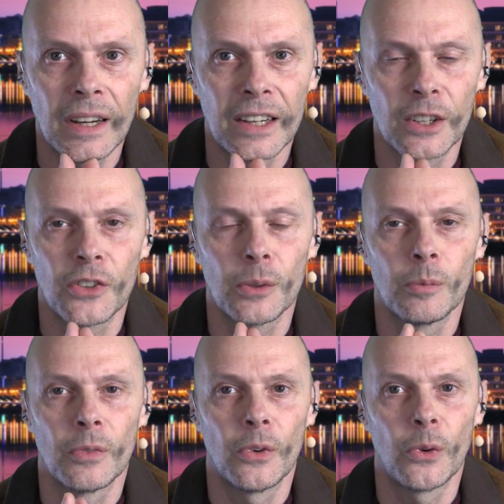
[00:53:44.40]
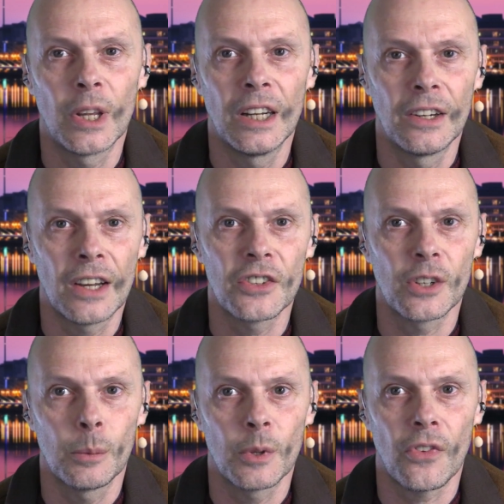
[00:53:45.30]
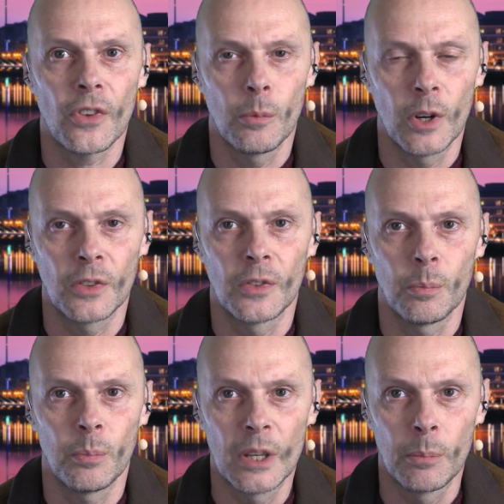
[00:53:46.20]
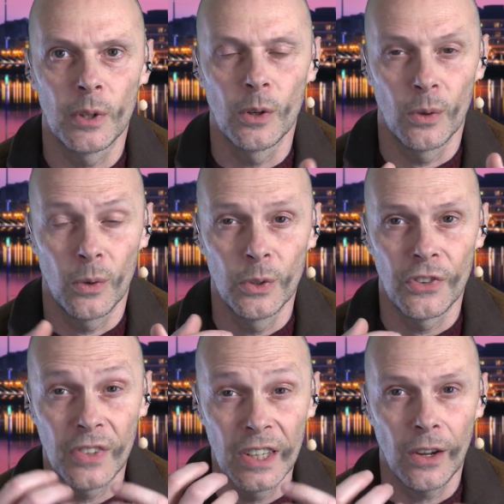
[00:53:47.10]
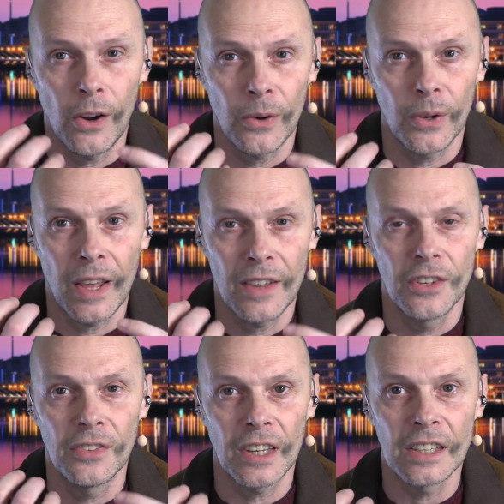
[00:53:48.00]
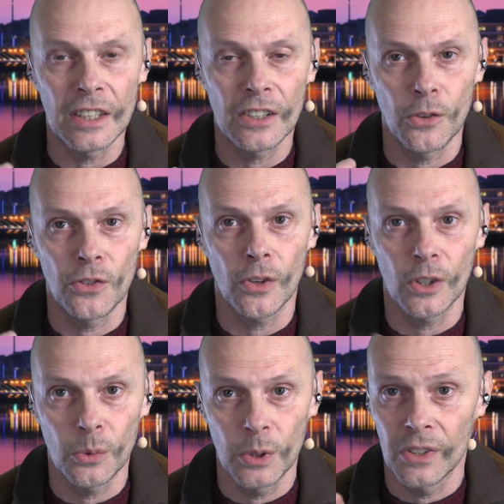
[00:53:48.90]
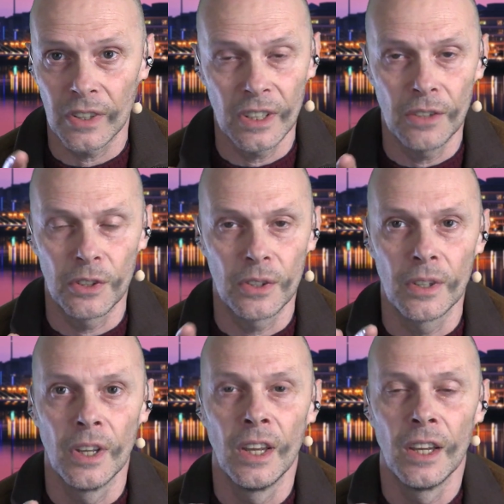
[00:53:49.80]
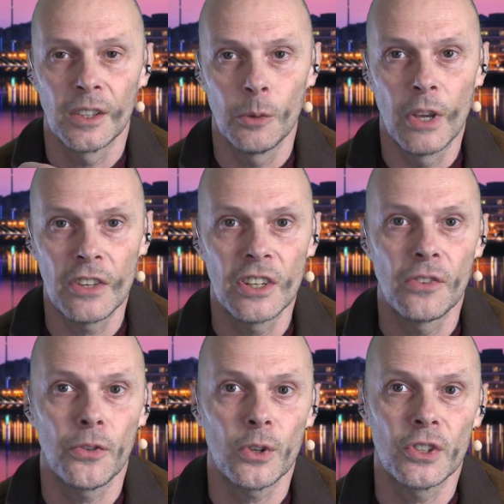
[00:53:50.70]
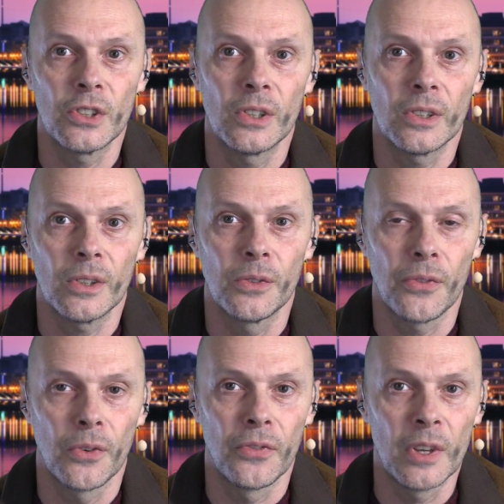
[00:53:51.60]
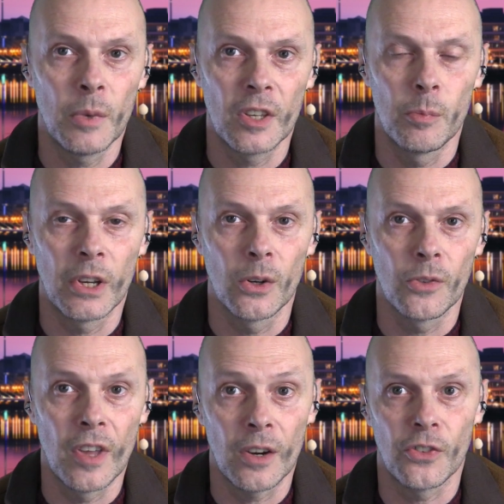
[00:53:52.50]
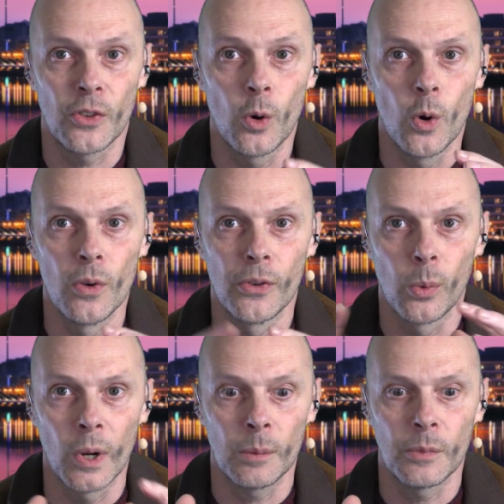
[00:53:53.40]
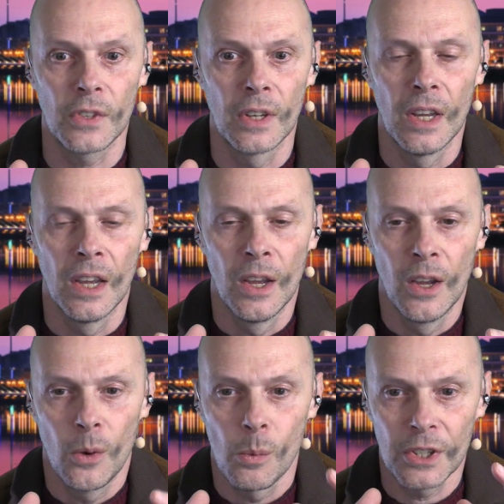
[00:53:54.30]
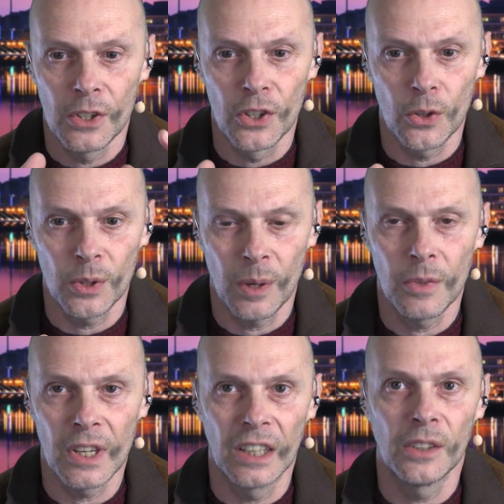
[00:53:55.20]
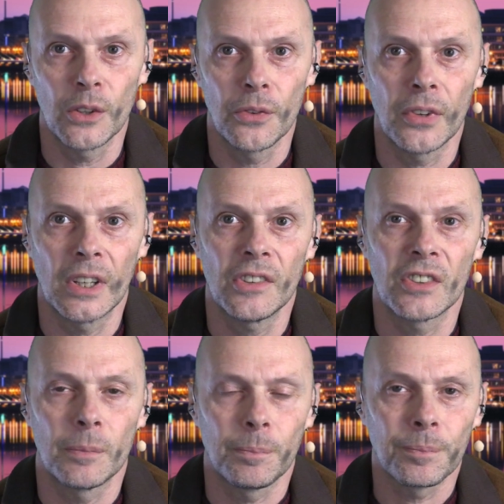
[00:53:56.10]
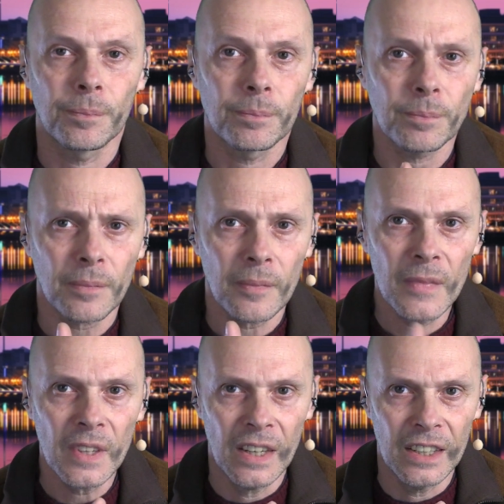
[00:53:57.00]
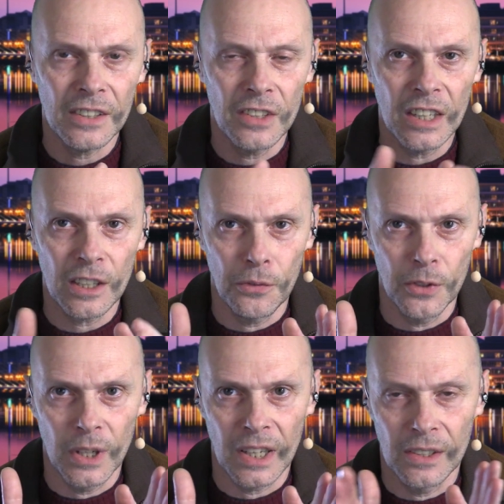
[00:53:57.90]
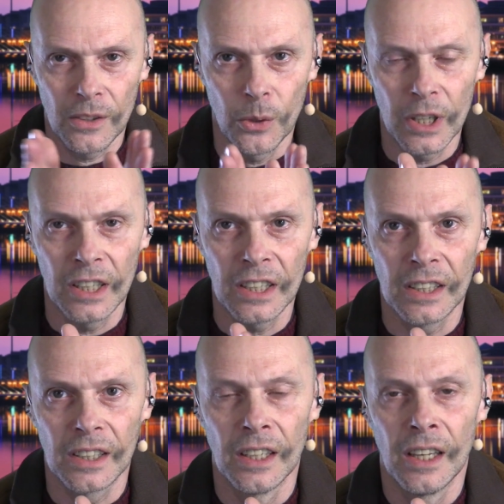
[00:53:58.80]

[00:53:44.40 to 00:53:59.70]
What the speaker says: got some really nice comments about people who still are hesitating to start with even the basic version of vMix, because they are so overwhelmed when you show them the interface. And I think if you can really